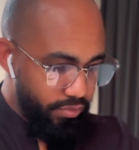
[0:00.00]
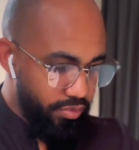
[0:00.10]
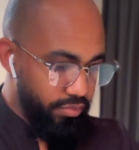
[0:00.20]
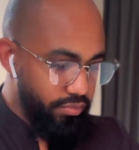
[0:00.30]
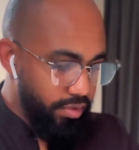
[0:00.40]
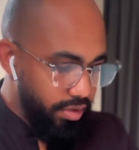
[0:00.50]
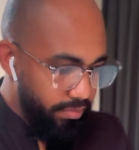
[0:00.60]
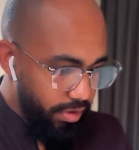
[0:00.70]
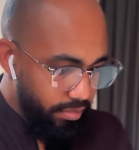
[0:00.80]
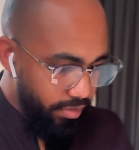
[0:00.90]
can really
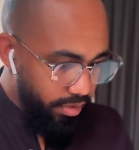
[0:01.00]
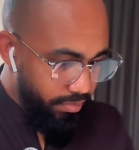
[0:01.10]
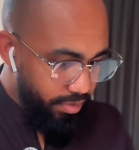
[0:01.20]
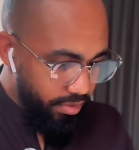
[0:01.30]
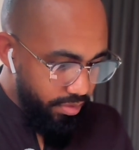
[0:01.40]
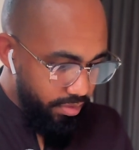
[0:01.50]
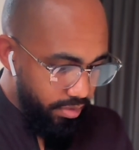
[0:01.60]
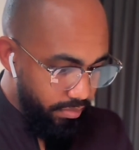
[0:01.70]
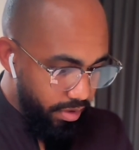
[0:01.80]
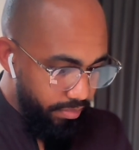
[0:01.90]
make or break a piece,
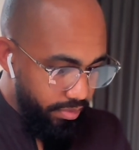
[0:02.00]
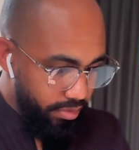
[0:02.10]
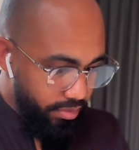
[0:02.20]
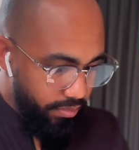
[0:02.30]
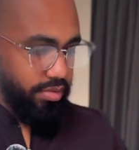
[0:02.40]
in my opinion.